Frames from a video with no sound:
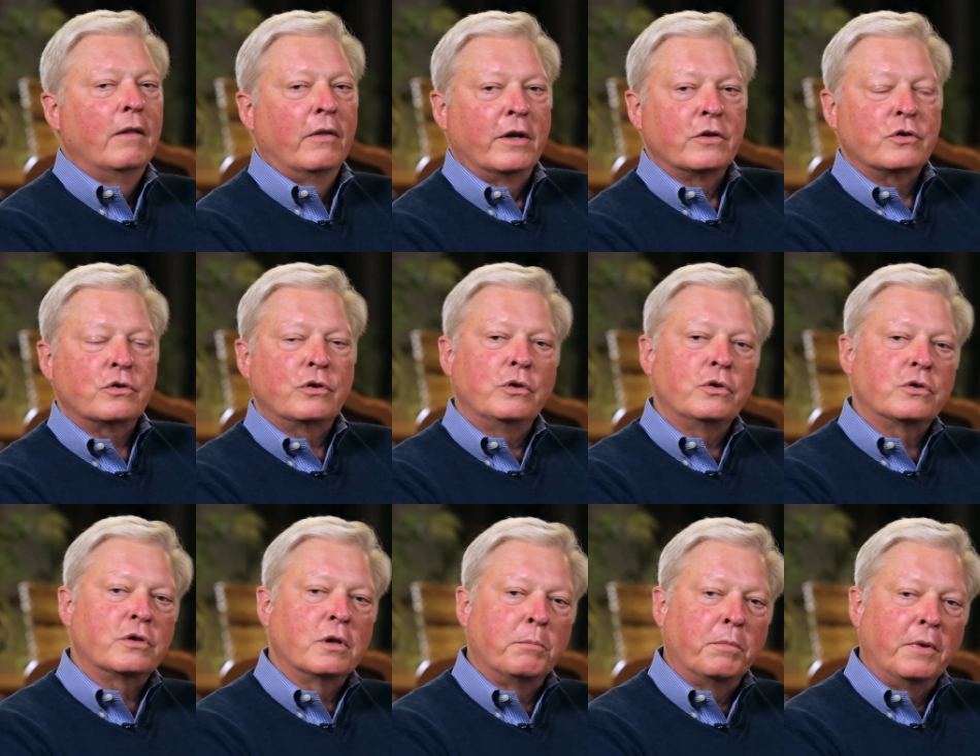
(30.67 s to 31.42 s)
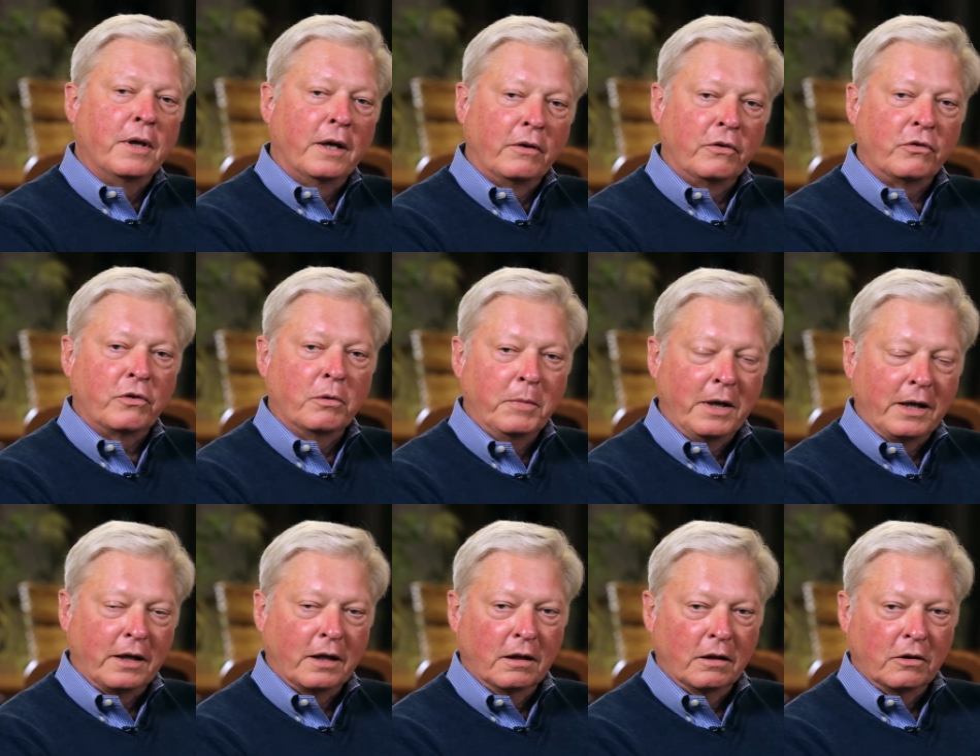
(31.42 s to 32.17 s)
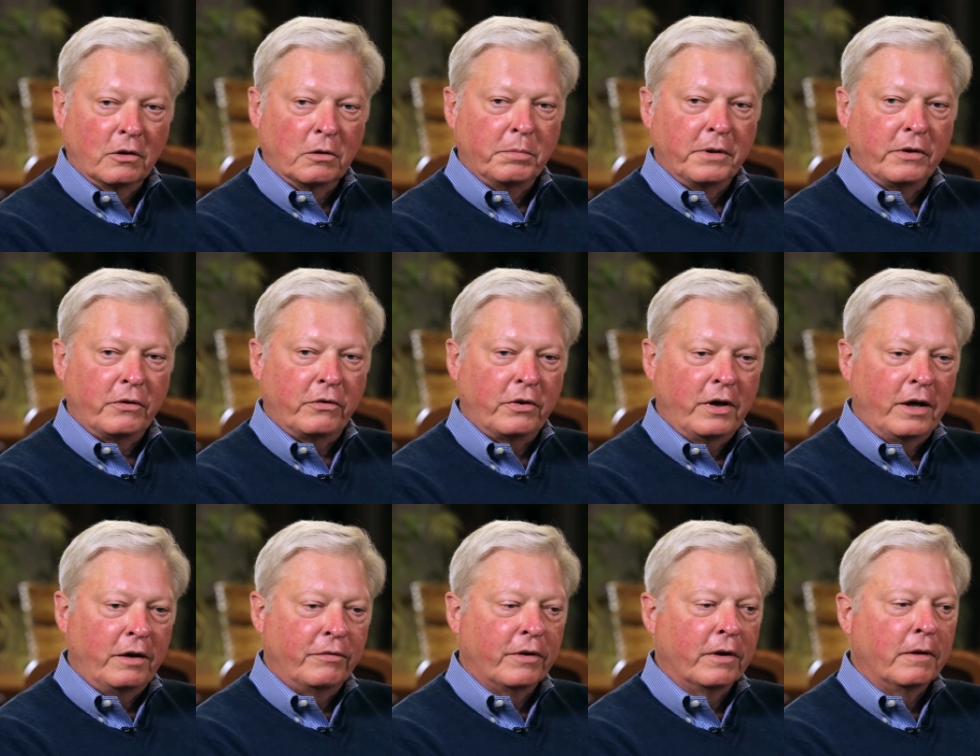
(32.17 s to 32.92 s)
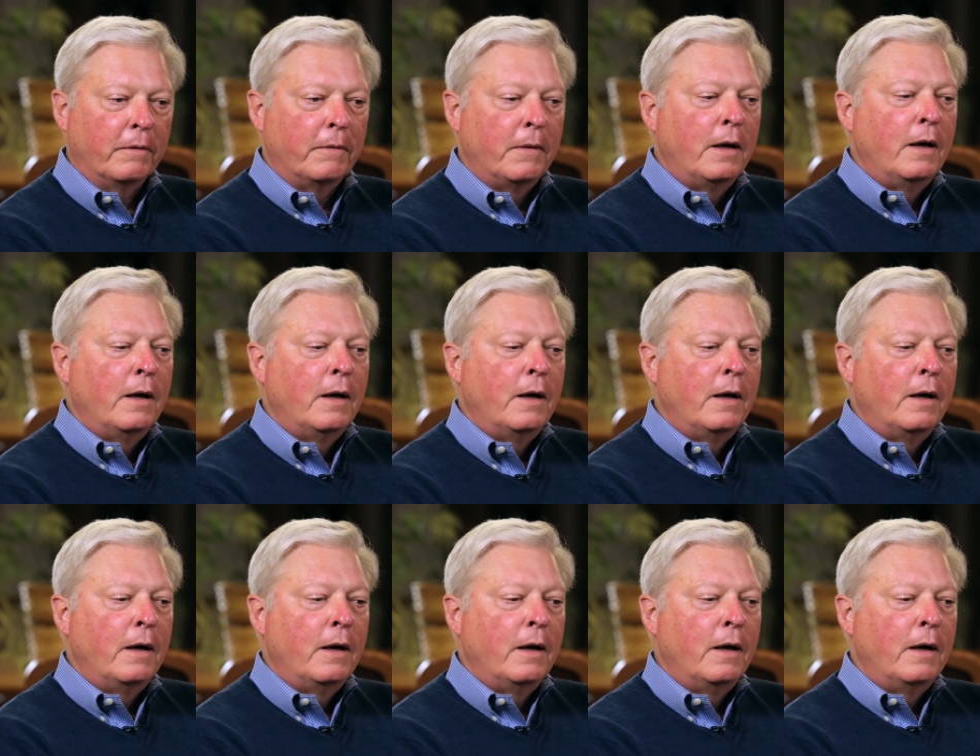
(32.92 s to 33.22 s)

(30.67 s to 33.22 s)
Let's do some things to make it a little bit safer.